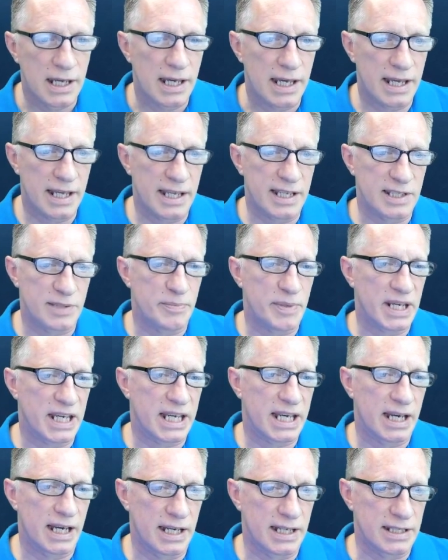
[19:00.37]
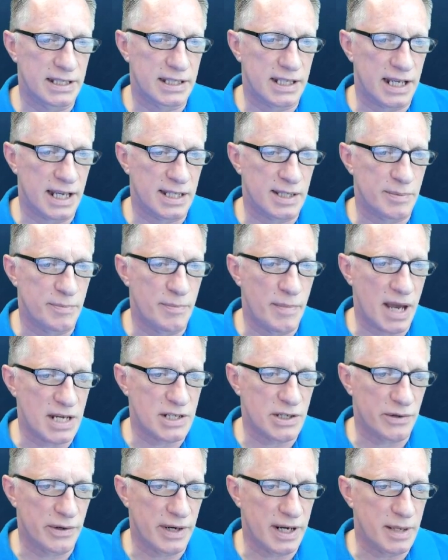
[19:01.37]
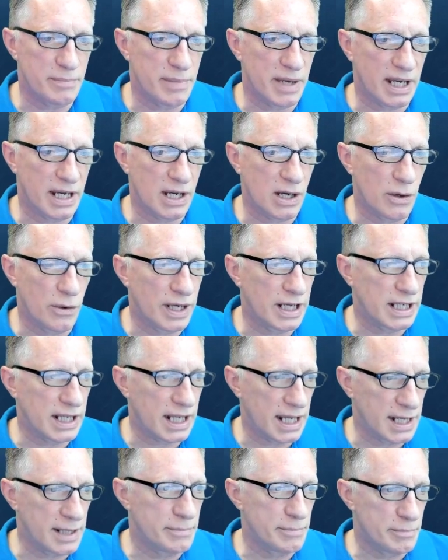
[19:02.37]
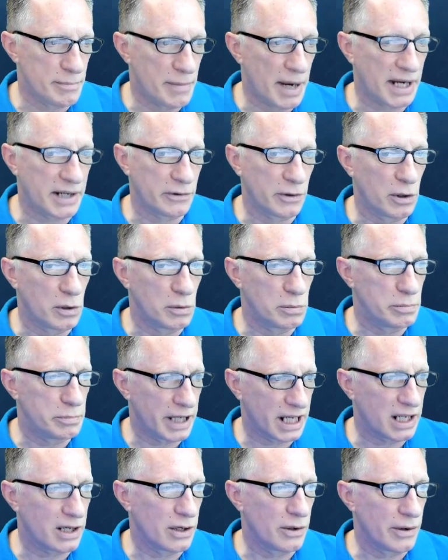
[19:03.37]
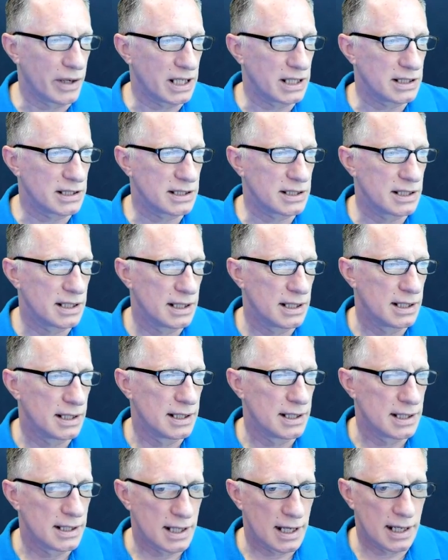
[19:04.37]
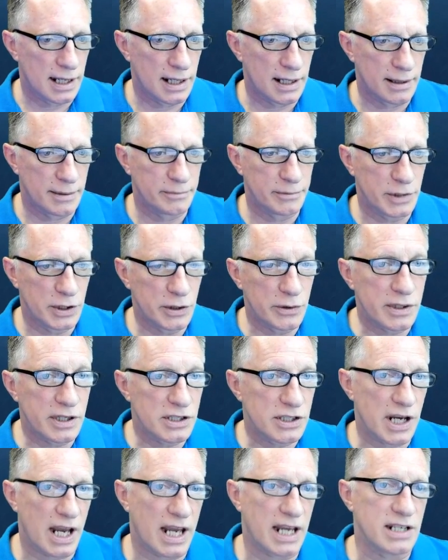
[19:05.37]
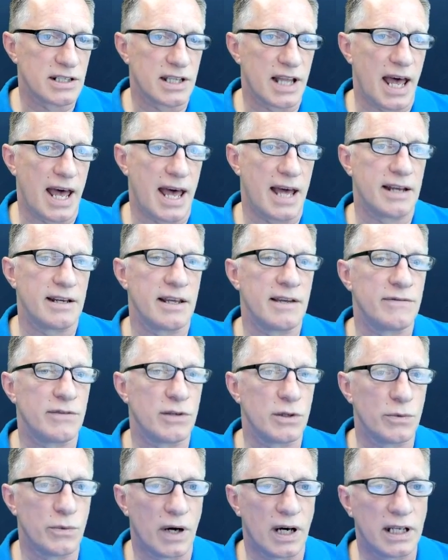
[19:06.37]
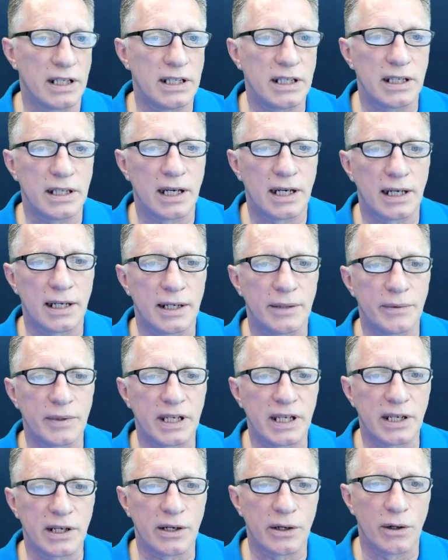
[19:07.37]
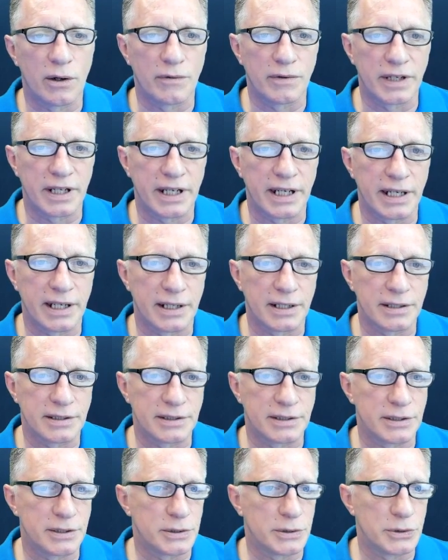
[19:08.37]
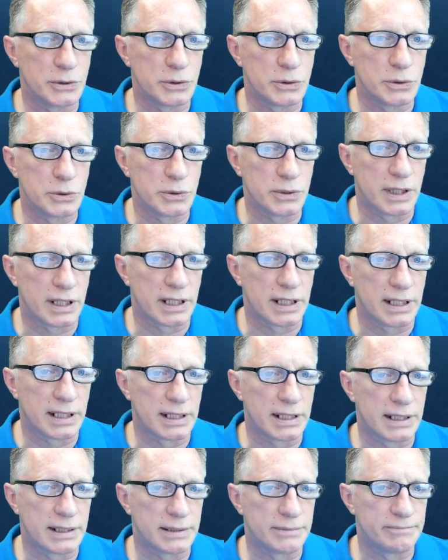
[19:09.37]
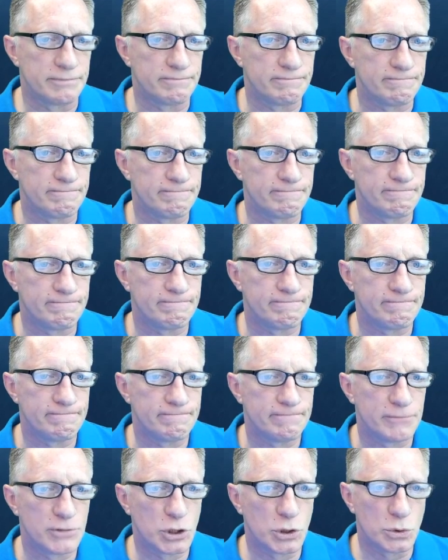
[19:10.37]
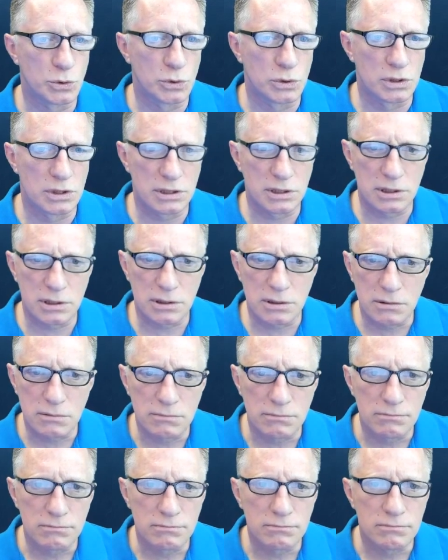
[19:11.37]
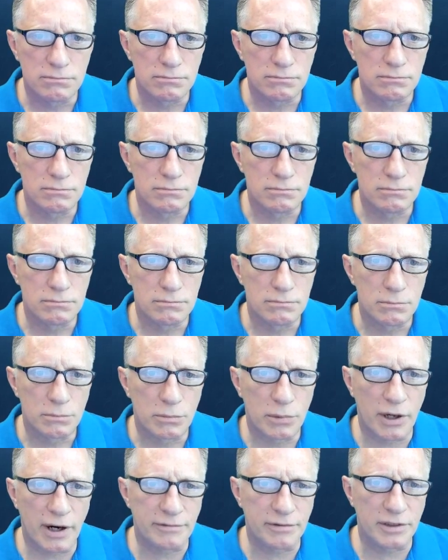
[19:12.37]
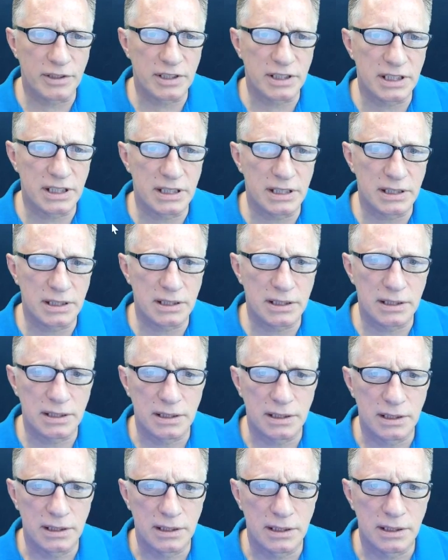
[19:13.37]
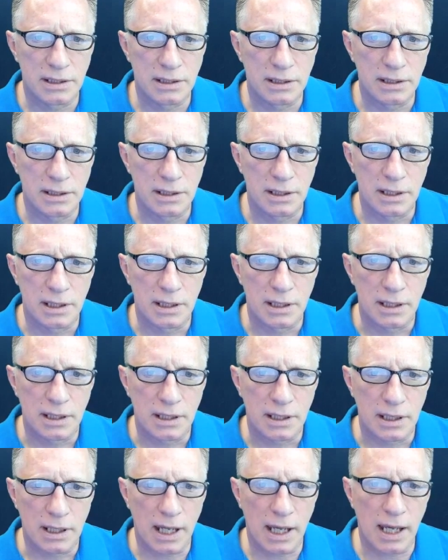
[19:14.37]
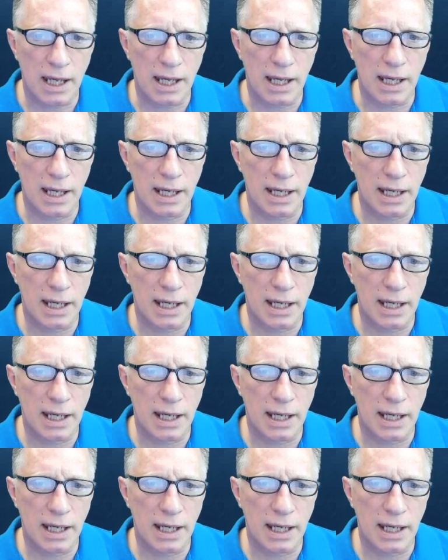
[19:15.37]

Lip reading: is because it's measuring Bitcoin in micro Bitcoins. You can change that if you want. We can go over here to Tools, Preferences, and